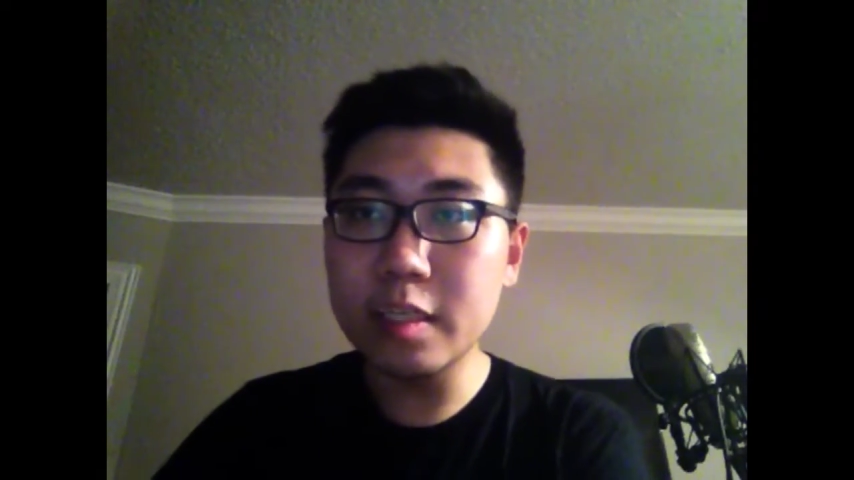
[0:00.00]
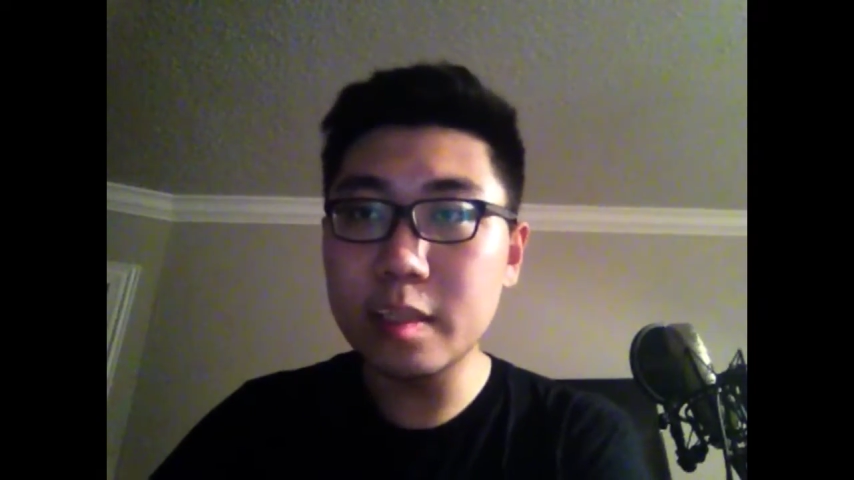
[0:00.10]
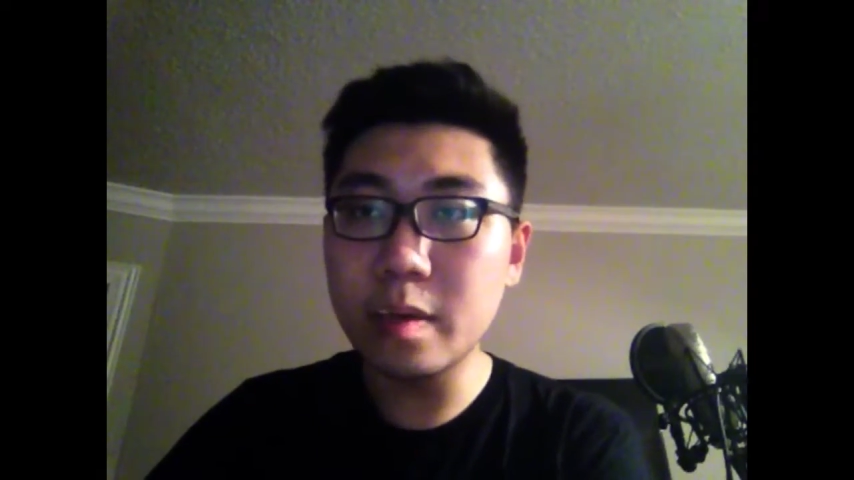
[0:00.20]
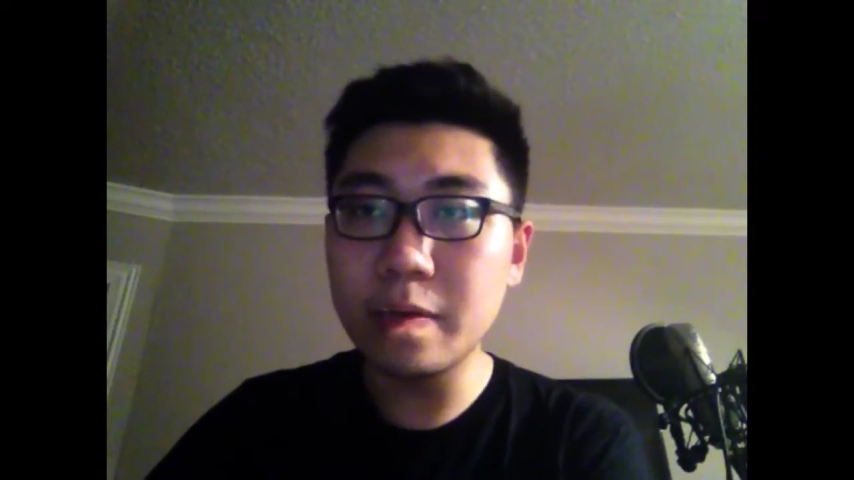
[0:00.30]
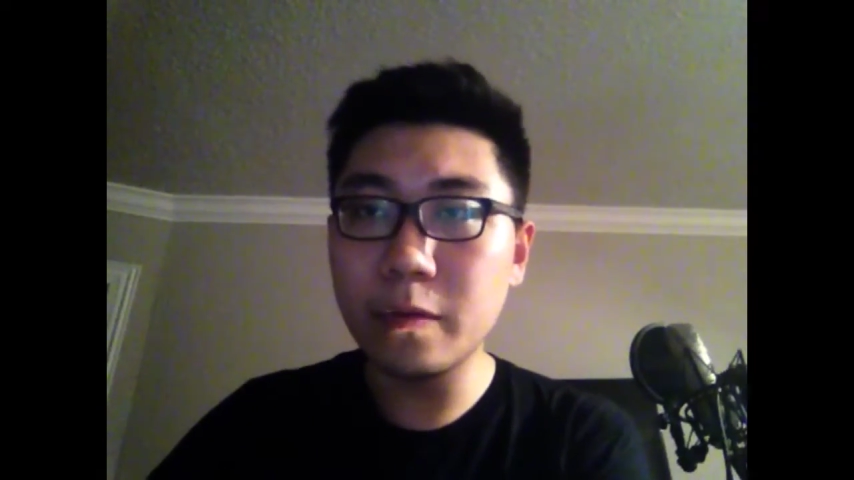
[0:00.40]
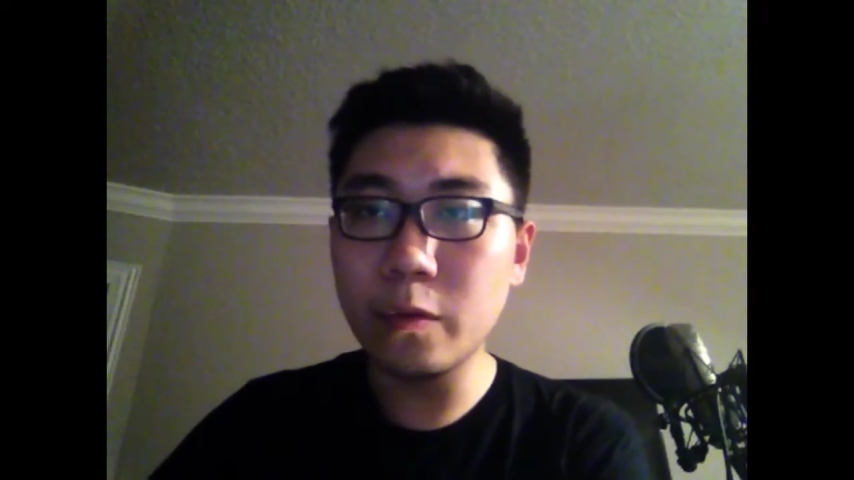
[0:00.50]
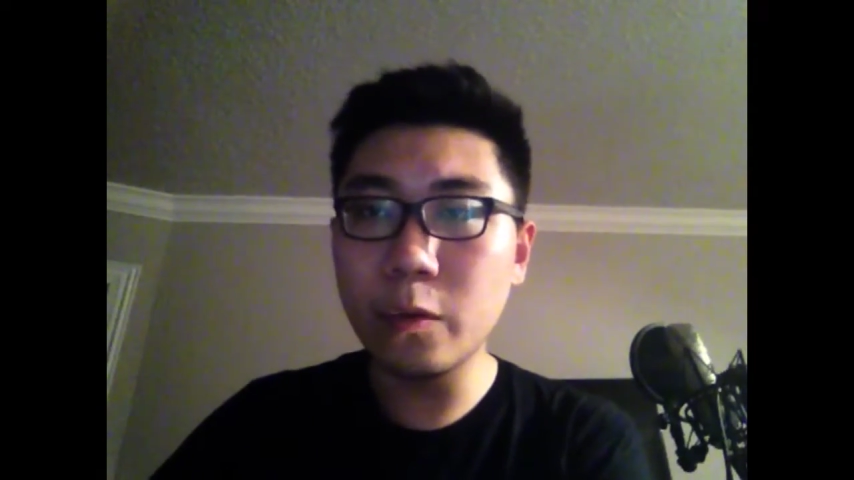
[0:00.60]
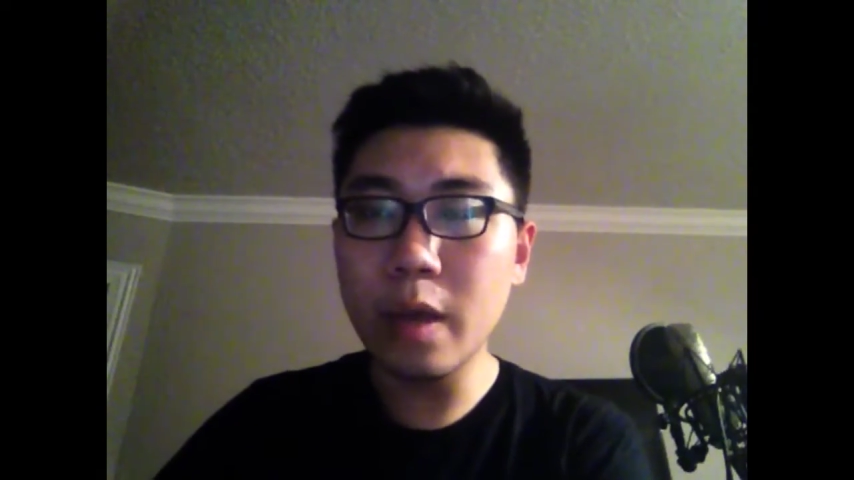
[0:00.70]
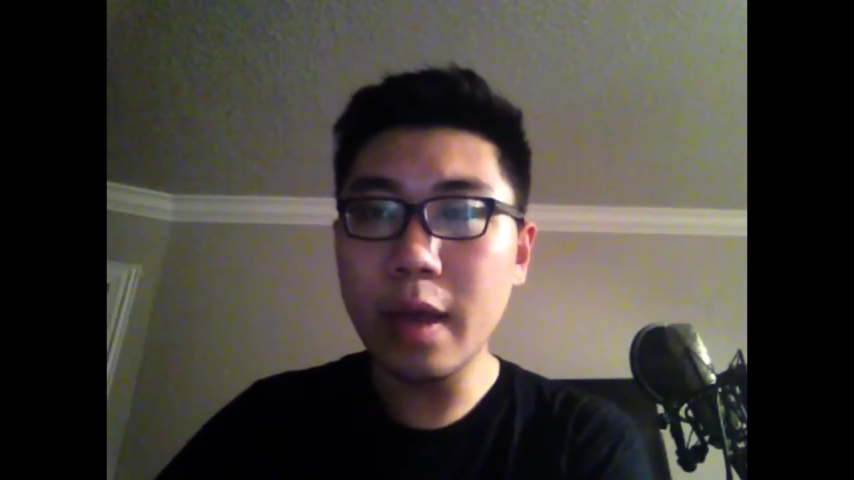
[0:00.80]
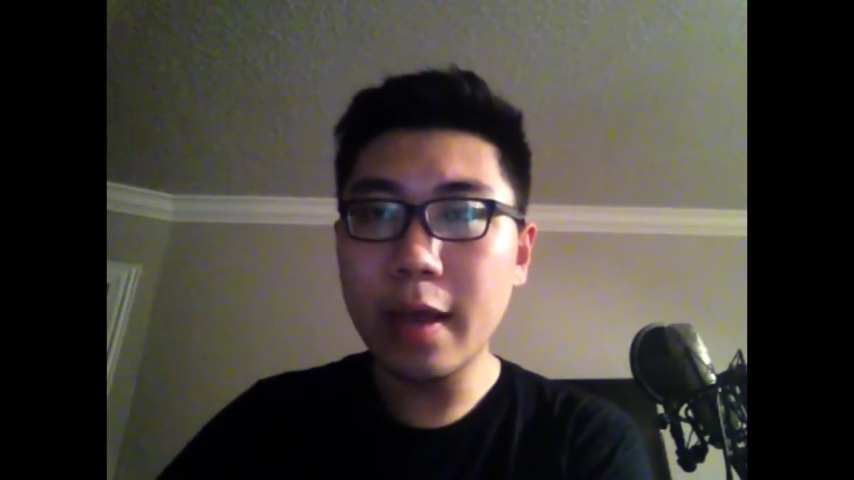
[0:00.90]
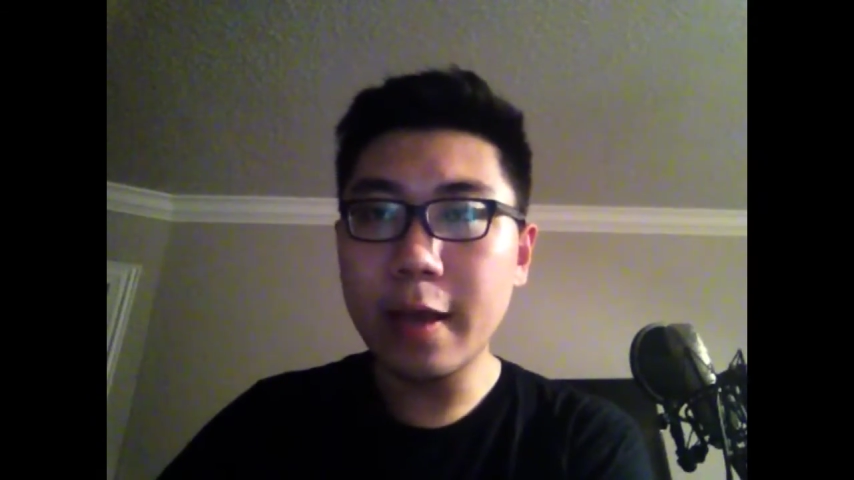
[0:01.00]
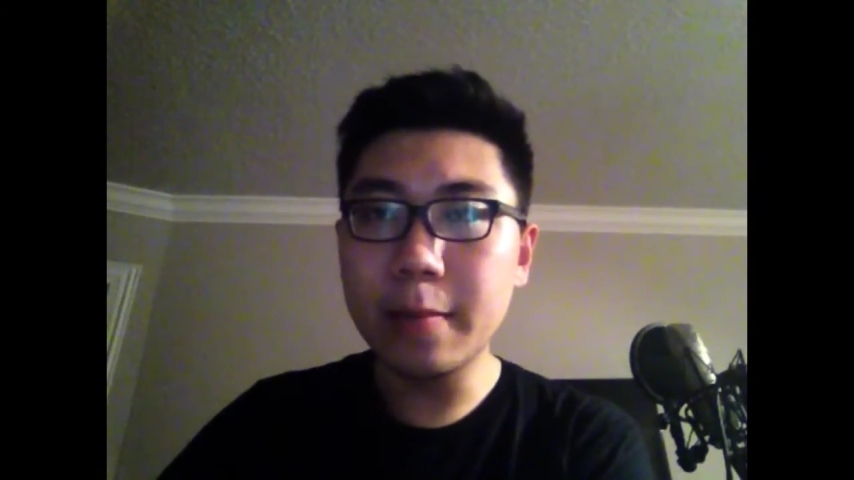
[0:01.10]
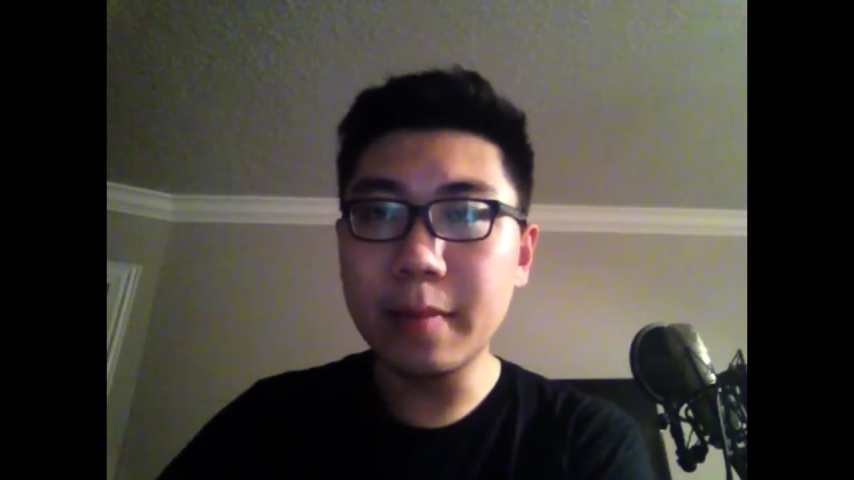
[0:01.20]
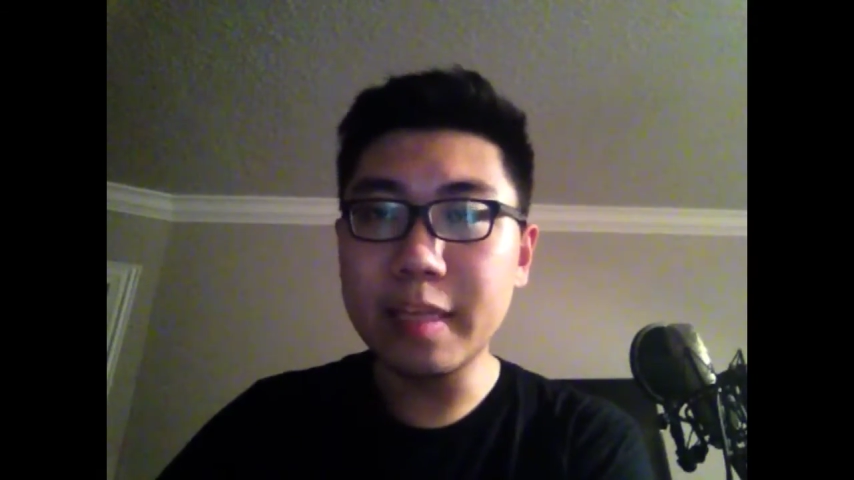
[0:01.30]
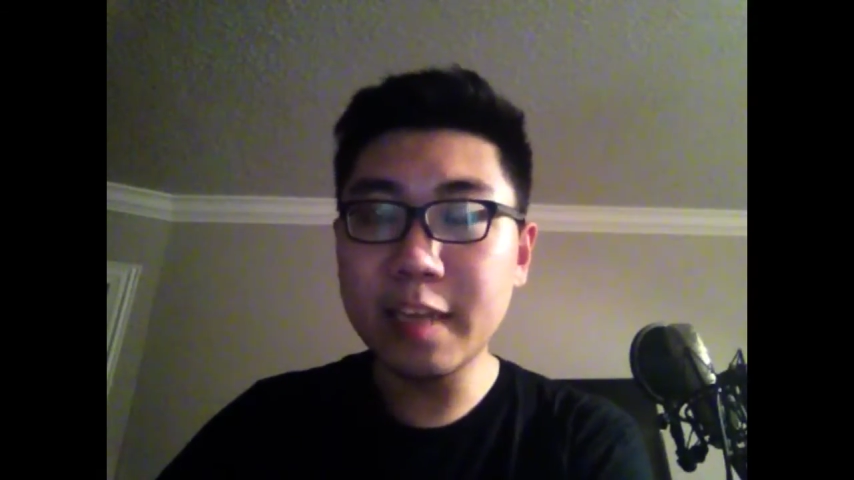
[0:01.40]
So if you
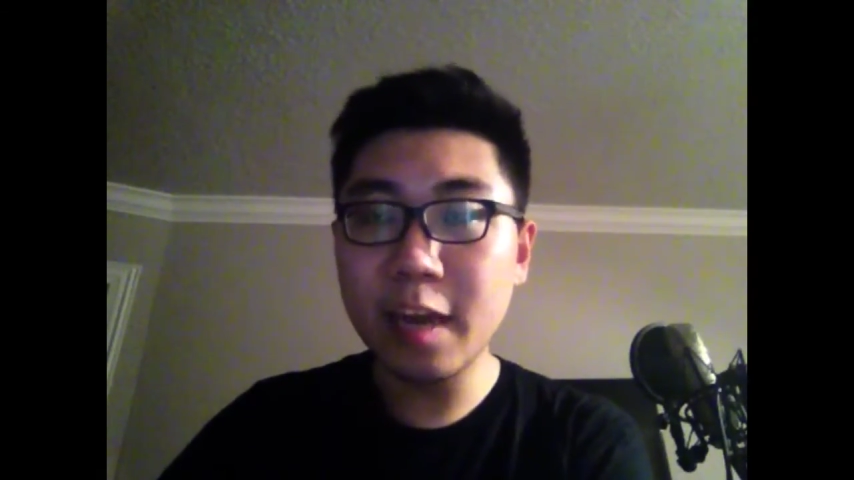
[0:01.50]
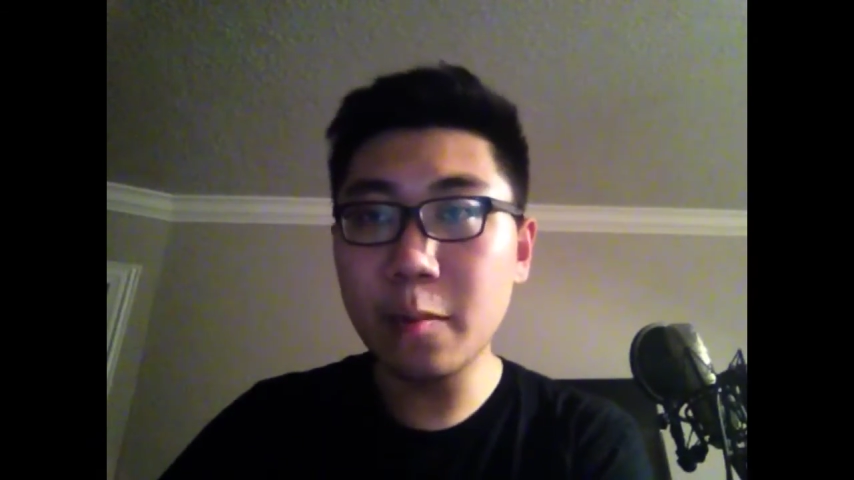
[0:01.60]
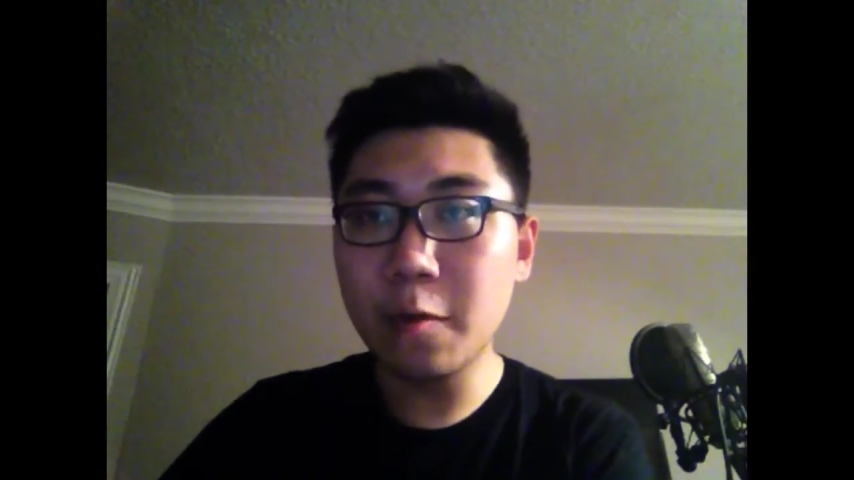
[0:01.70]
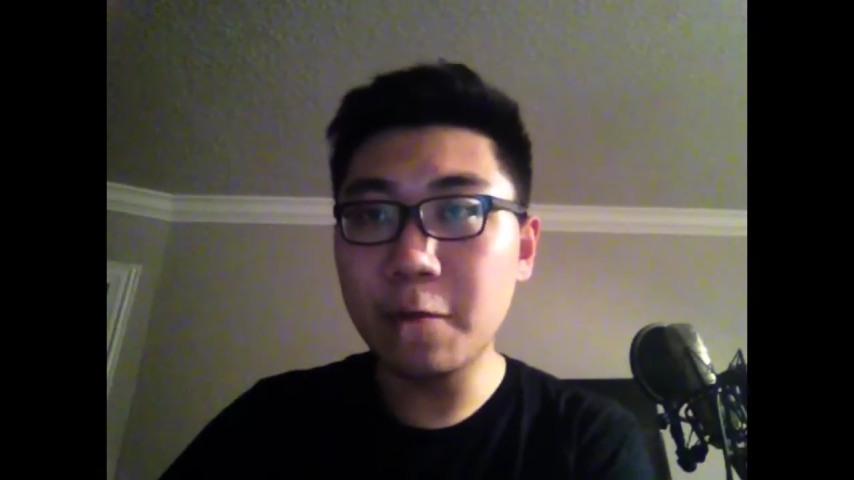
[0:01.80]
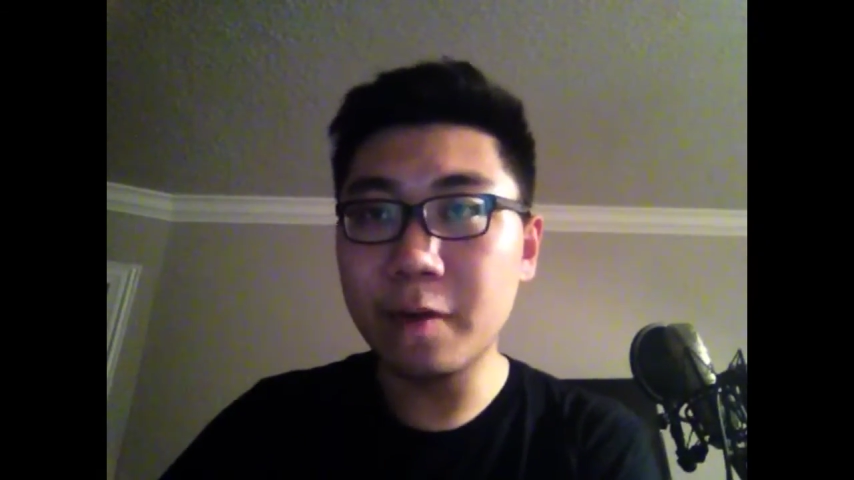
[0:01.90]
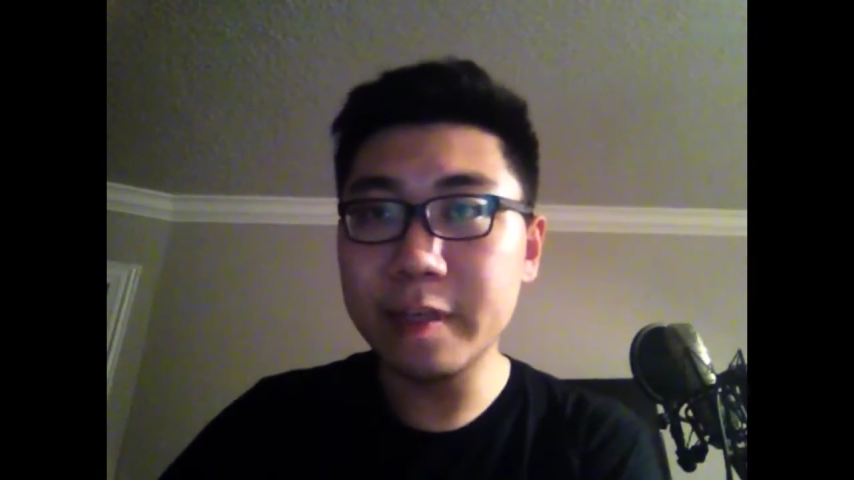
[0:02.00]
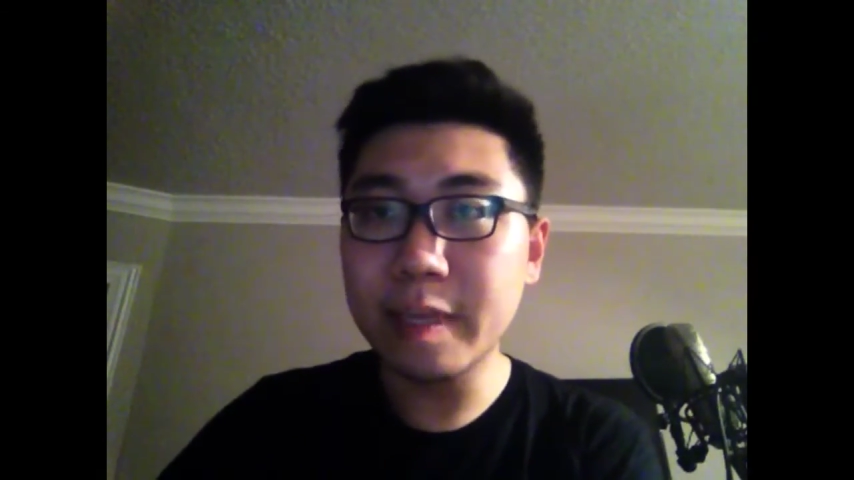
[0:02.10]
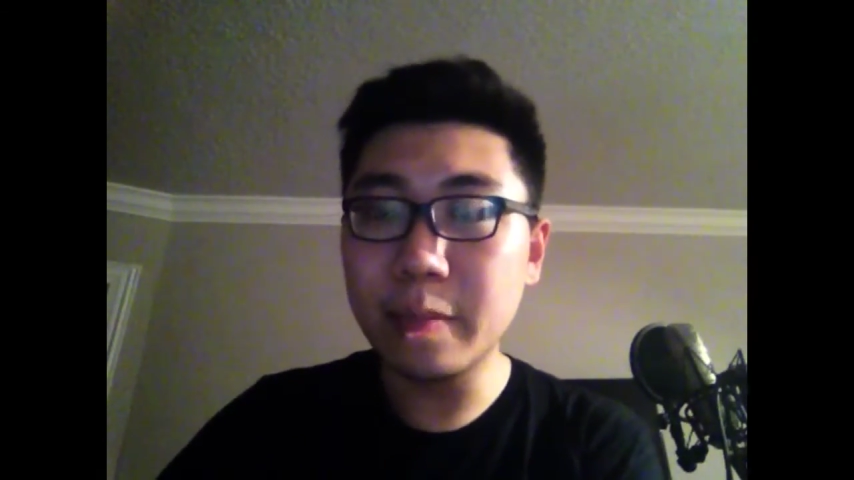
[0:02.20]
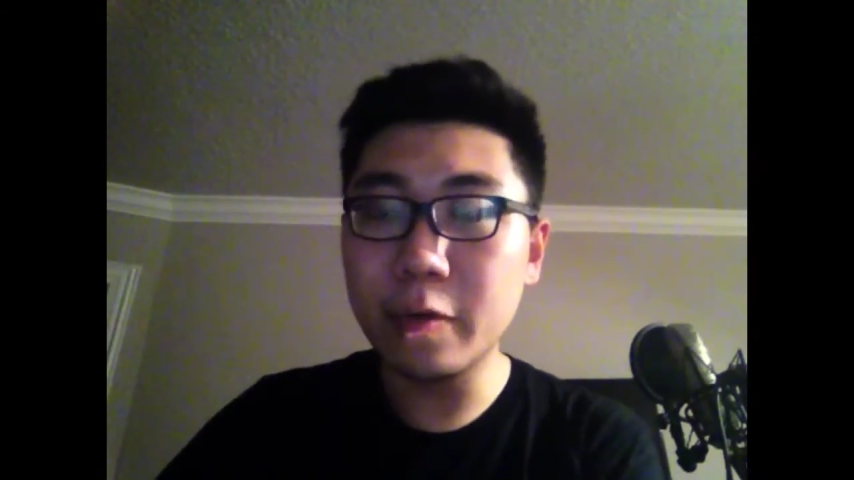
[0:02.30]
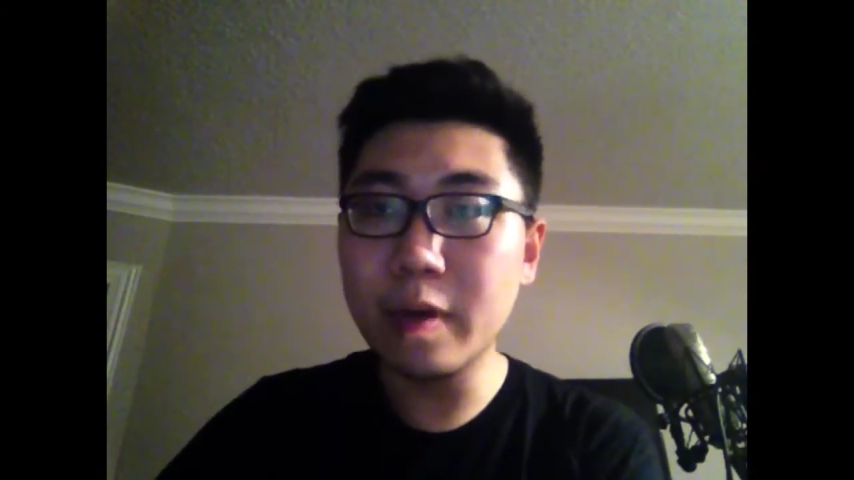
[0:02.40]
play Chainburn, for example,